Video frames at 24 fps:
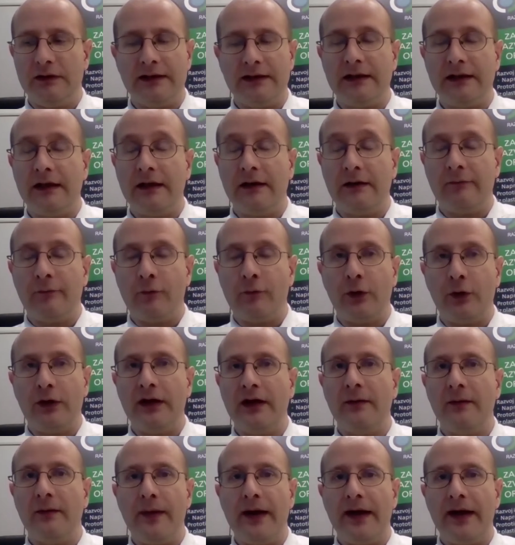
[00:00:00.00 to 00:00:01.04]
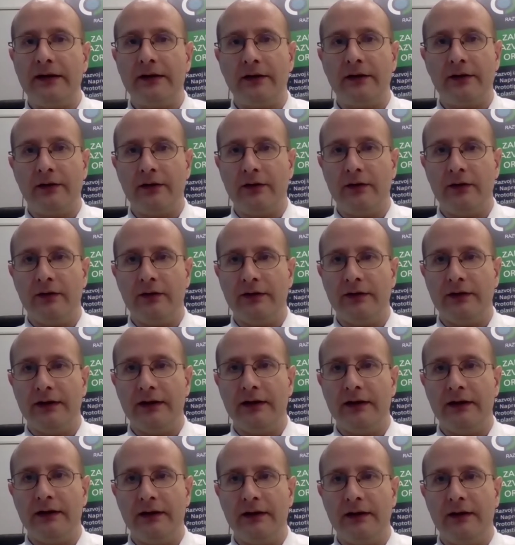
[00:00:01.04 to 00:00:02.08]
they are working better on
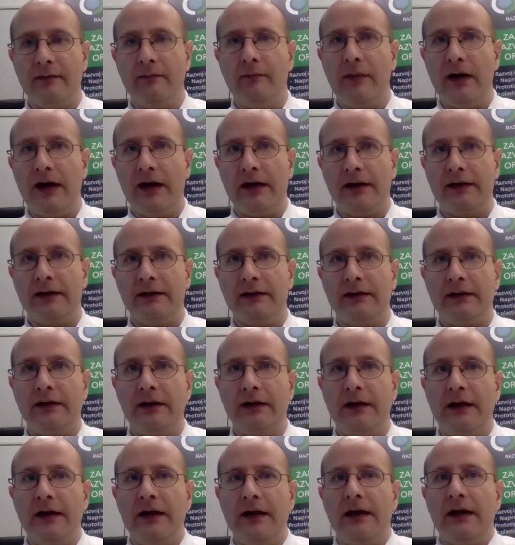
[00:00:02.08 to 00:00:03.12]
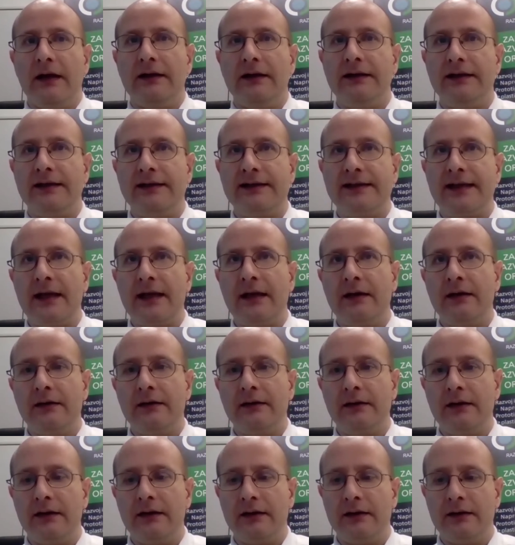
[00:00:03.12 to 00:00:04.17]
the market. The
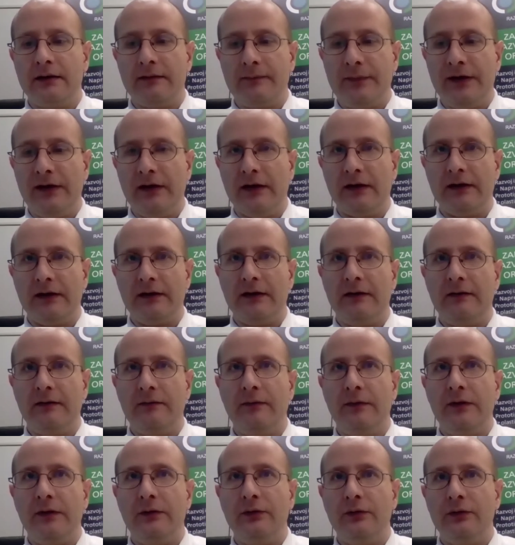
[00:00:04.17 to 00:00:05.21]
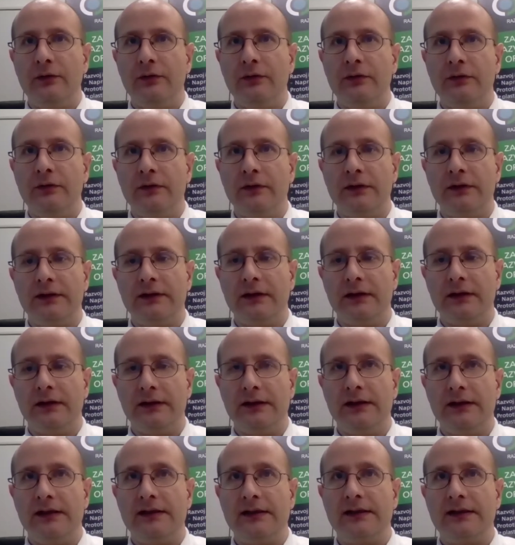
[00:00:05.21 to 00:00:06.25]
second pillar that we do
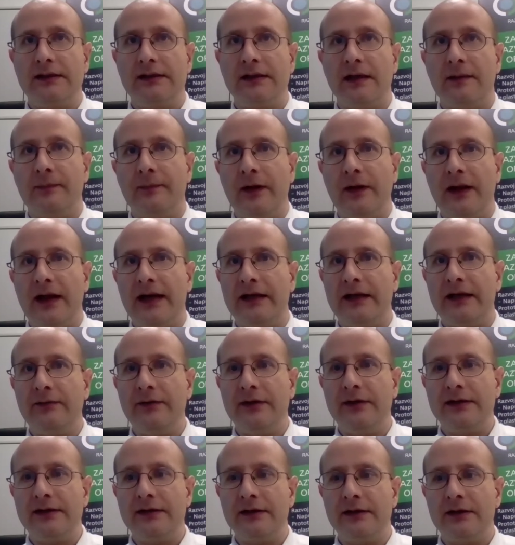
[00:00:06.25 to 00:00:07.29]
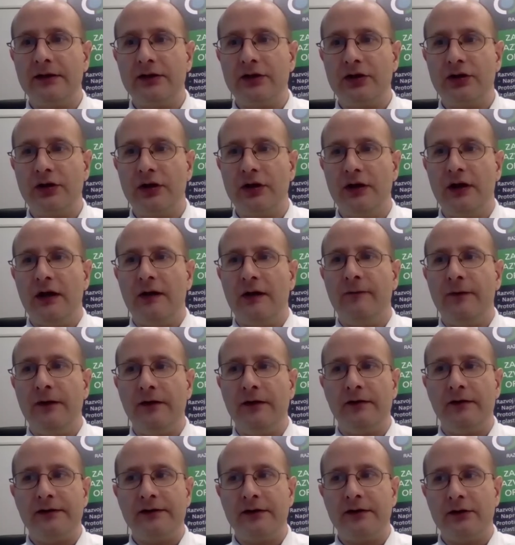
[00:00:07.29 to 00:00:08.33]
is applied research. We
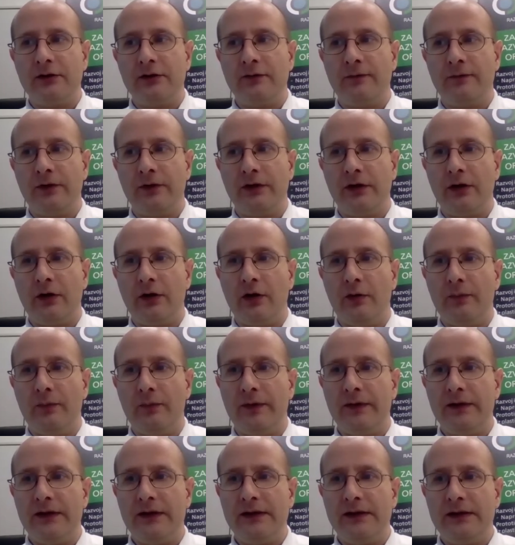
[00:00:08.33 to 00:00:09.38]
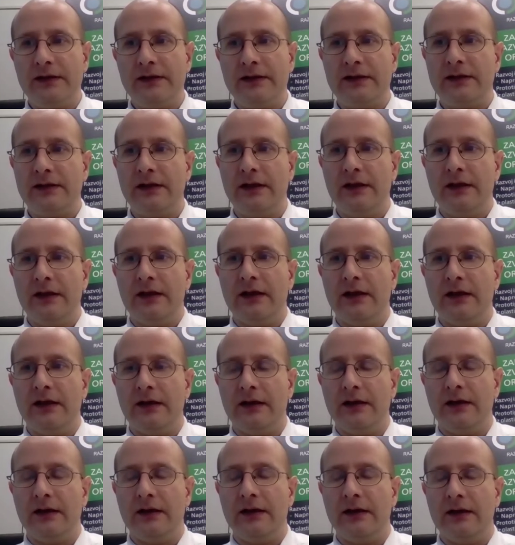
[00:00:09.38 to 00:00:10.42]
research for the companies
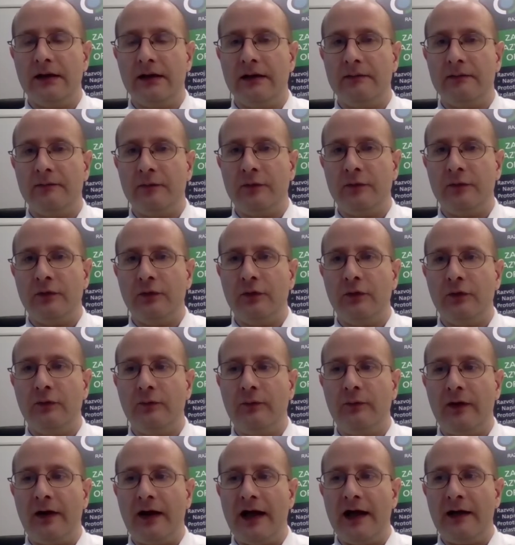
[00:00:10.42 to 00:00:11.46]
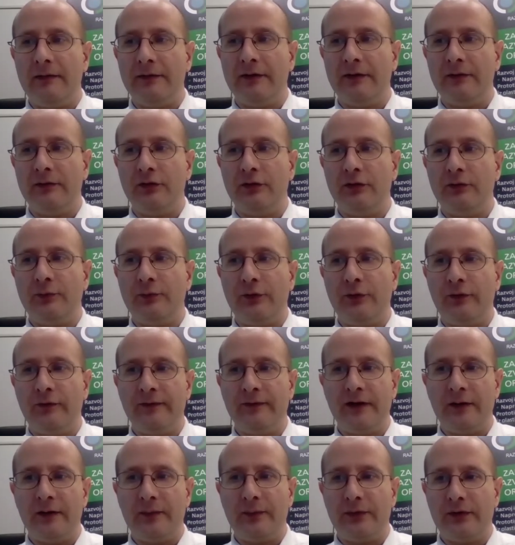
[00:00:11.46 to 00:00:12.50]
to help them to
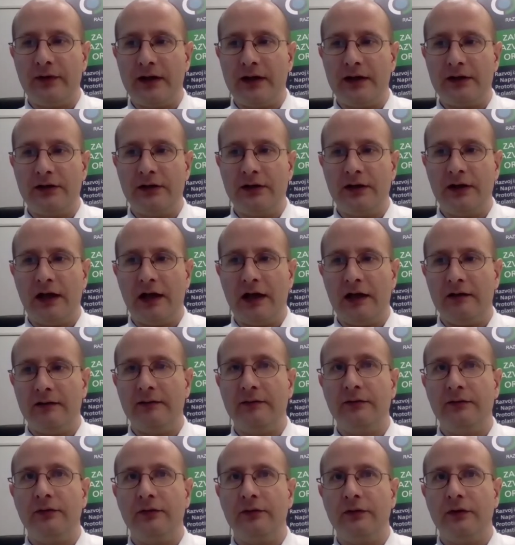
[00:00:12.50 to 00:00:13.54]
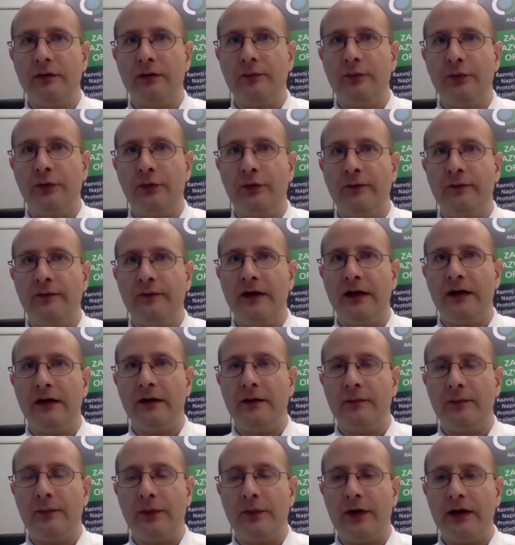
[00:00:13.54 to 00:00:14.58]
improve their production, help them to improve
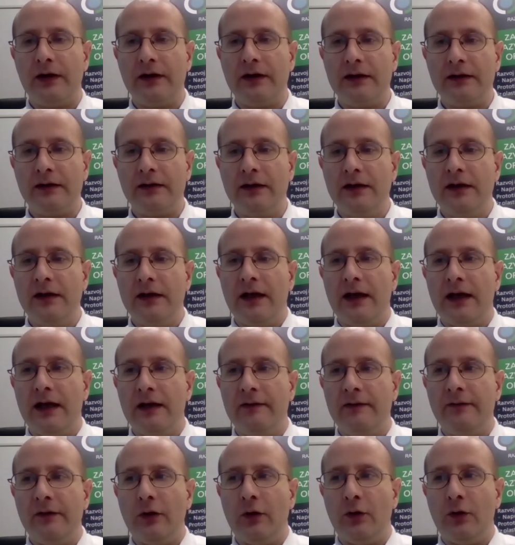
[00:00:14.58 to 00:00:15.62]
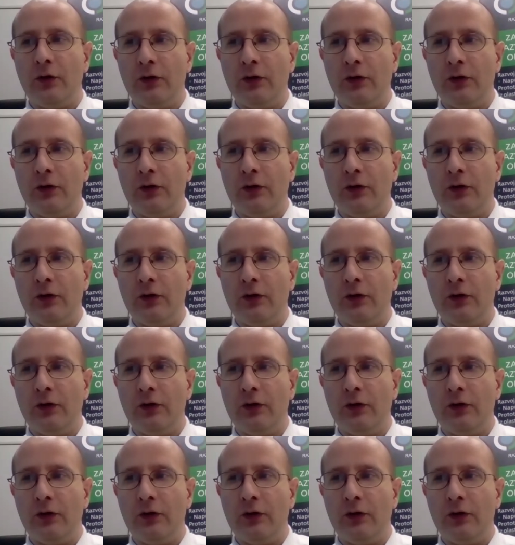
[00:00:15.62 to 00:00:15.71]
their product, and